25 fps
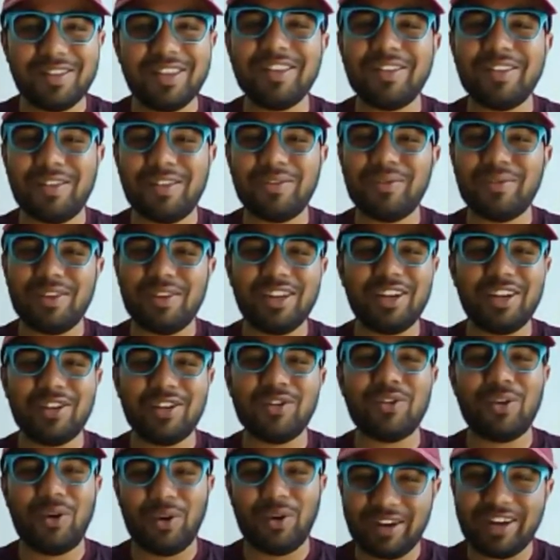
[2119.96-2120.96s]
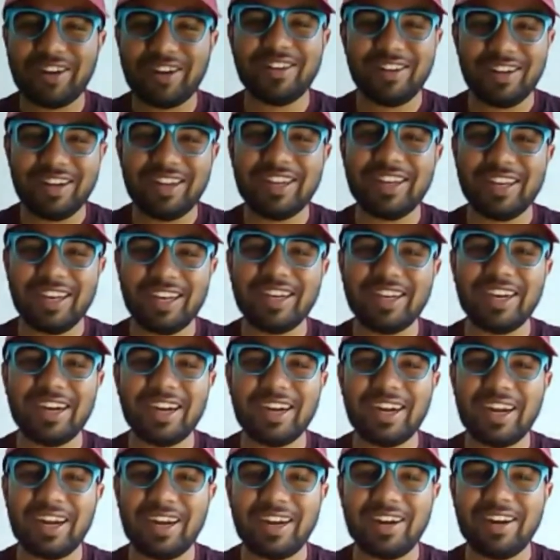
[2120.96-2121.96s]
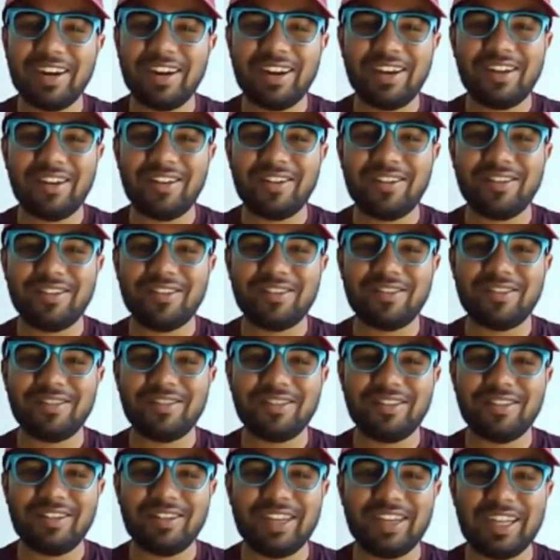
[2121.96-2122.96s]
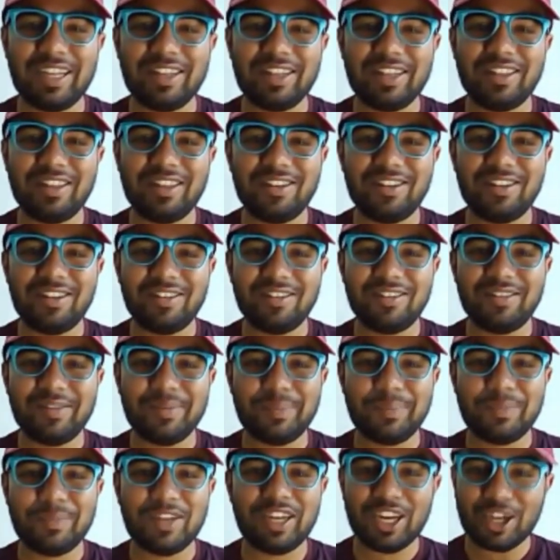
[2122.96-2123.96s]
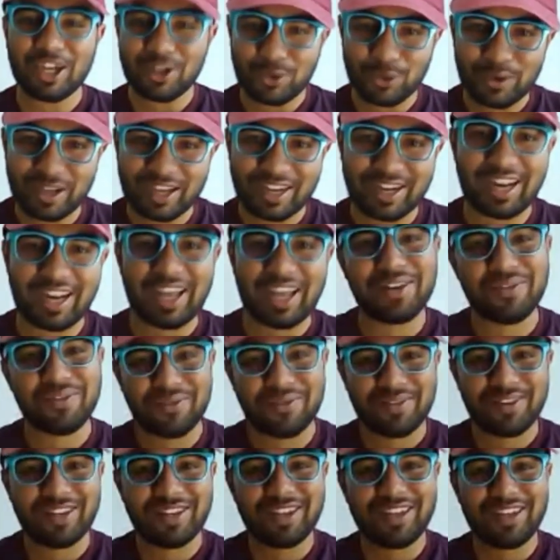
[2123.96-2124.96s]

This fear is not really needed in the day-to-day life.